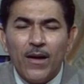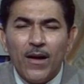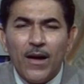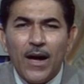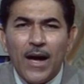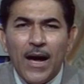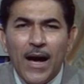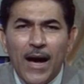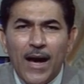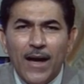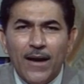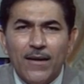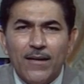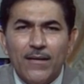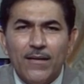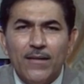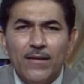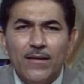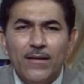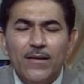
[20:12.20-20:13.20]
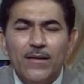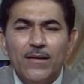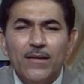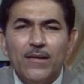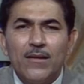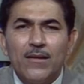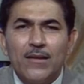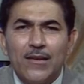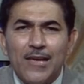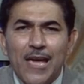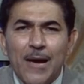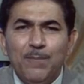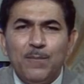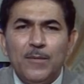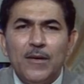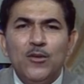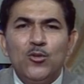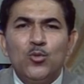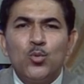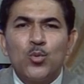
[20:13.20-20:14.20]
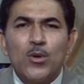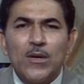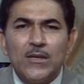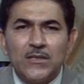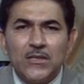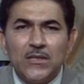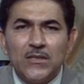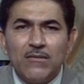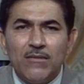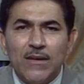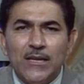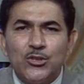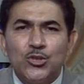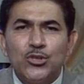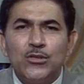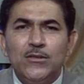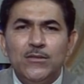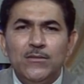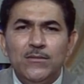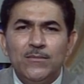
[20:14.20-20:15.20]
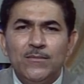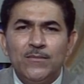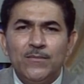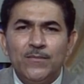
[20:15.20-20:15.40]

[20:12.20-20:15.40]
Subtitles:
are kept into consideration